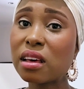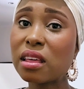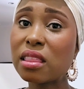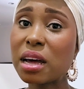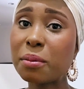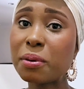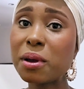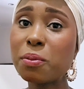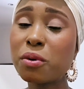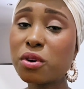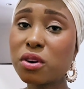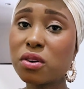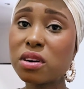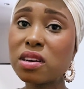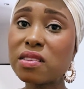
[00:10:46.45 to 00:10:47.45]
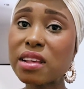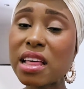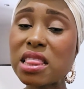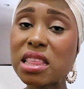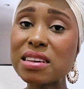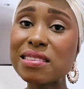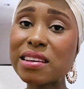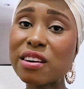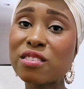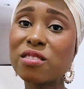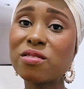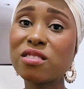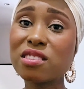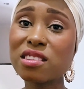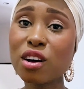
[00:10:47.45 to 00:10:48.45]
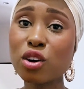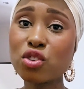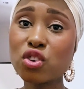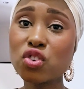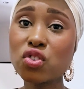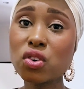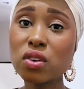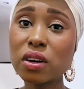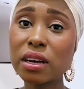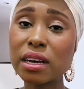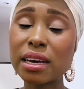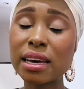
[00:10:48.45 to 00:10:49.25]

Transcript: that people notice, and things like reverse culture shock,